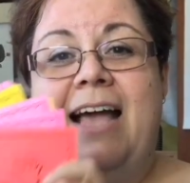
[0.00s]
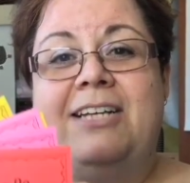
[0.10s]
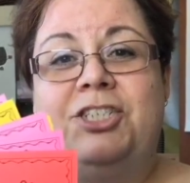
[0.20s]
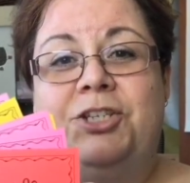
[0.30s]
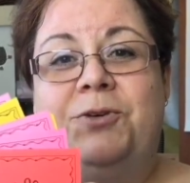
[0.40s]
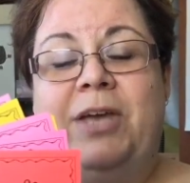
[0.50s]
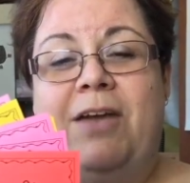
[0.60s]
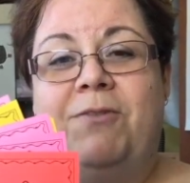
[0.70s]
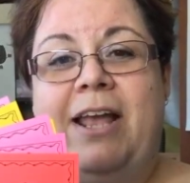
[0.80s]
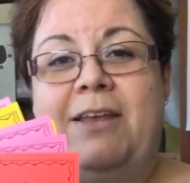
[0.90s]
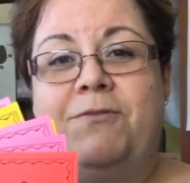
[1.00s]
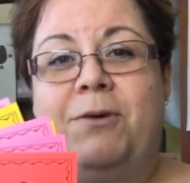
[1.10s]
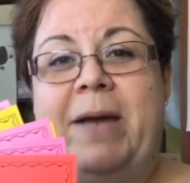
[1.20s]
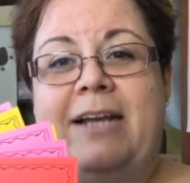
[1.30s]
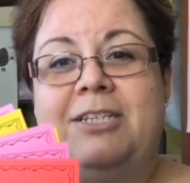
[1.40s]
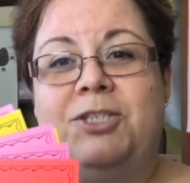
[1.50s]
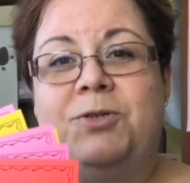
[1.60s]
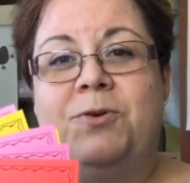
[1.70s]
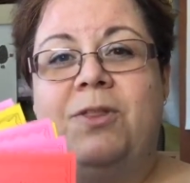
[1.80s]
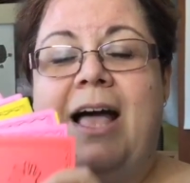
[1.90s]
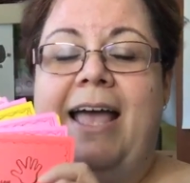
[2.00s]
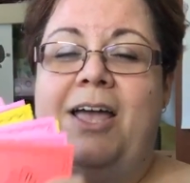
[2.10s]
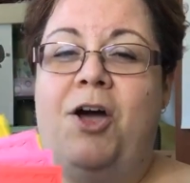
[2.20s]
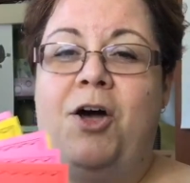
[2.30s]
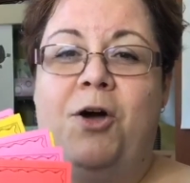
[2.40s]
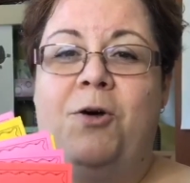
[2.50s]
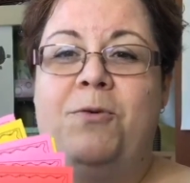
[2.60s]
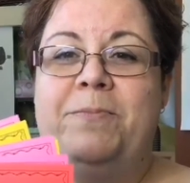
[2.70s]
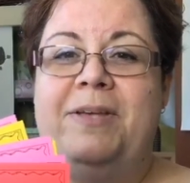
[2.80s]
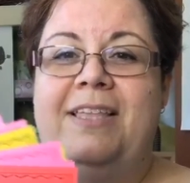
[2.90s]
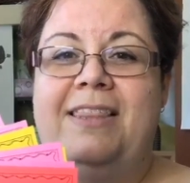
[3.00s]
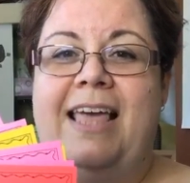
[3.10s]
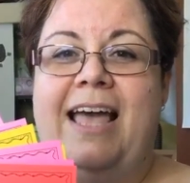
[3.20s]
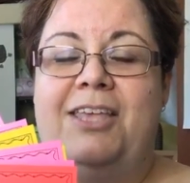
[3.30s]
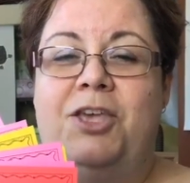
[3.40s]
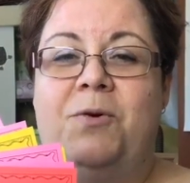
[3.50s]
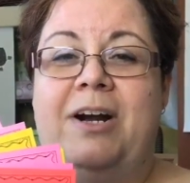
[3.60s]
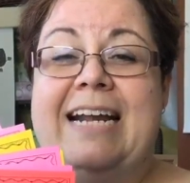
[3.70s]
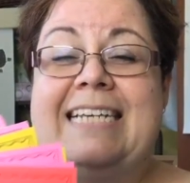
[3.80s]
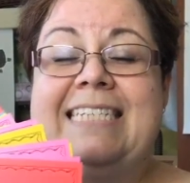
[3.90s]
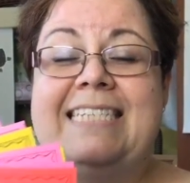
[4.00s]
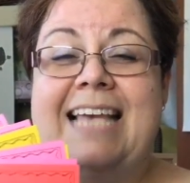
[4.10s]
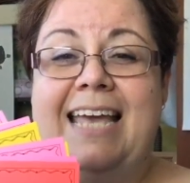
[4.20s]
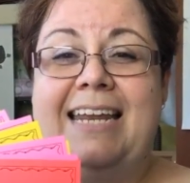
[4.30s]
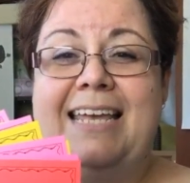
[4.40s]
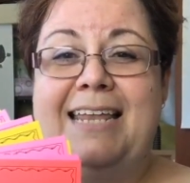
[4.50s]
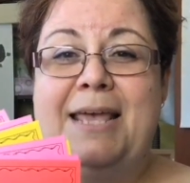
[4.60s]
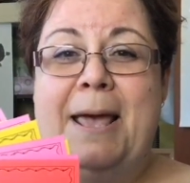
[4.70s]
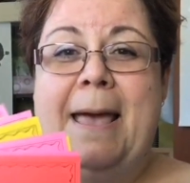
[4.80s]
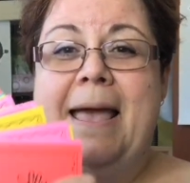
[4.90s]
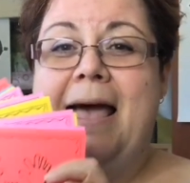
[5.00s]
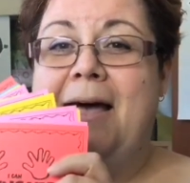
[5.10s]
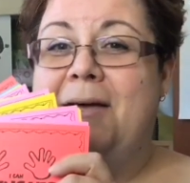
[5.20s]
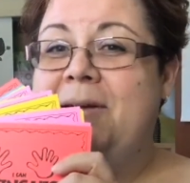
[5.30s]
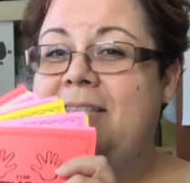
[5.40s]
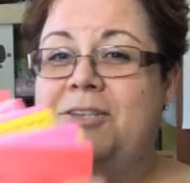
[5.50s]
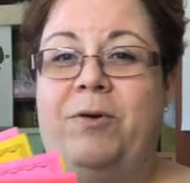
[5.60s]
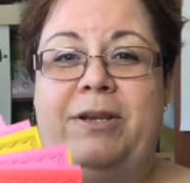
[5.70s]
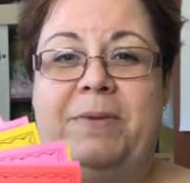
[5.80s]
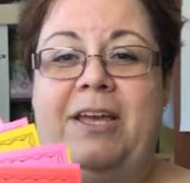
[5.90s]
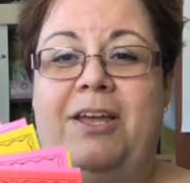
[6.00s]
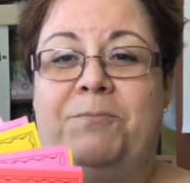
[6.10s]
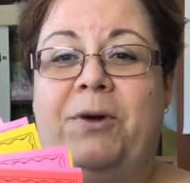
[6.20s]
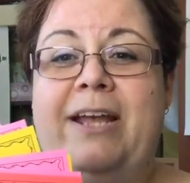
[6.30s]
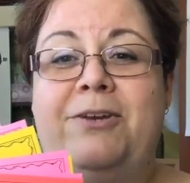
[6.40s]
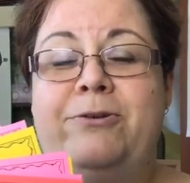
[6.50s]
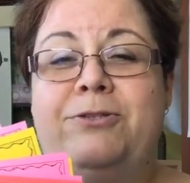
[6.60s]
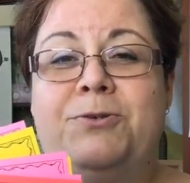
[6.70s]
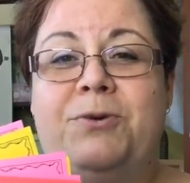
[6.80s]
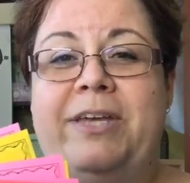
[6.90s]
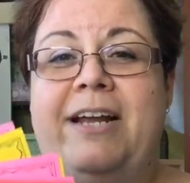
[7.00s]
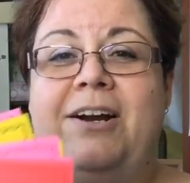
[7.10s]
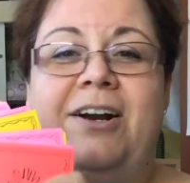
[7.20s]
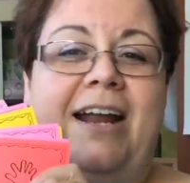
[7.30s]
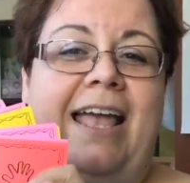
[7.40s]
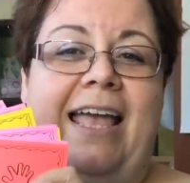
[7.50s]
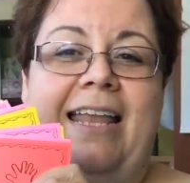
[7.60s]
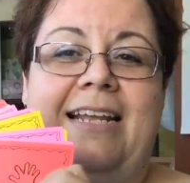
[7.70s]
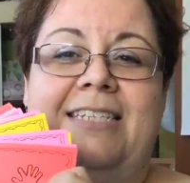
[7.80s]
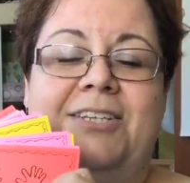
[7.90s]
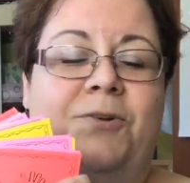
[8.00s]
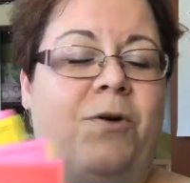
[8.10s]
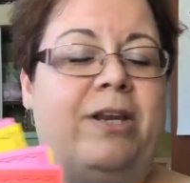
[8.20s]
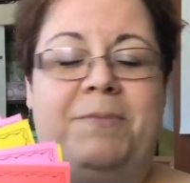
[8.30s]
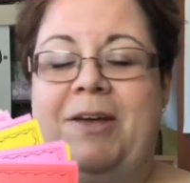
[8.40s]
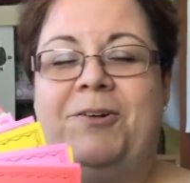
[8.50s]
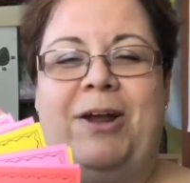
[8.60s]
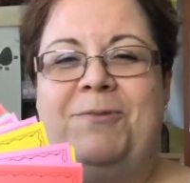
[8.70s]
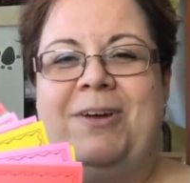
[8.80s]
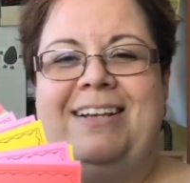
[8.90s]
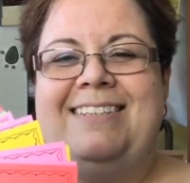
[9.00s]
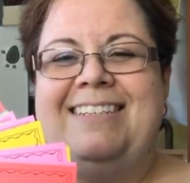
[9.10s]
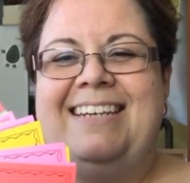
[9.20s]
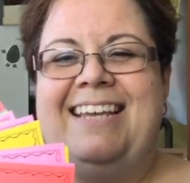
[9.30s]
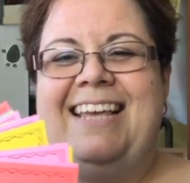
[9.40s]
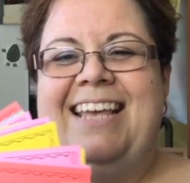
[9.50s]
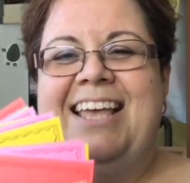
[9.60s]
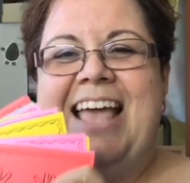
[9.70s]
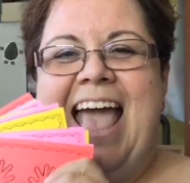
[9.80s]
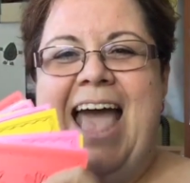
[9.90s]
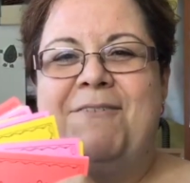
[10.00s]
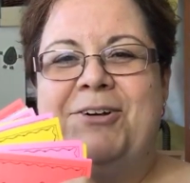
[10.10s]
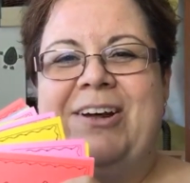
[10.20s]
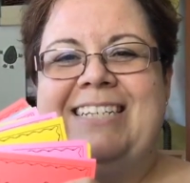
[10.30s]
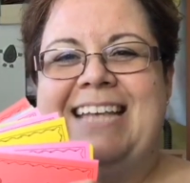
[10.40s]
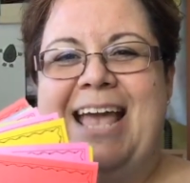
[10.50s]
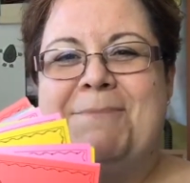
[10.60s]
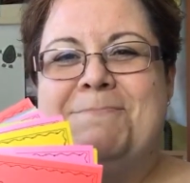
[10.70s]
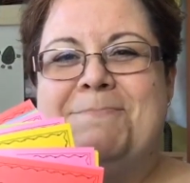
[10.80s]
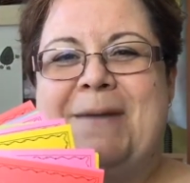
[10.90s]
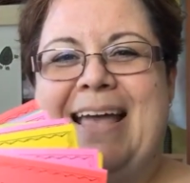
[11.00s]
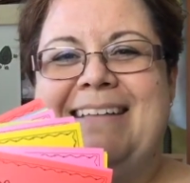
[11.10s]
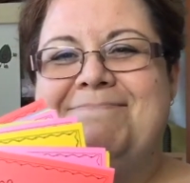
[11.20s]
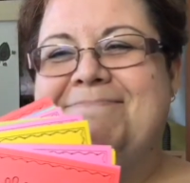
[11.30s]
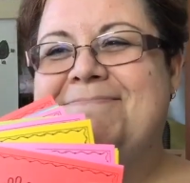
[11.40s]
as you get ready for back to school, I hope that you are excited. It's going to be a brand new school year, and it's going to be a great one. Have a great day. Bye.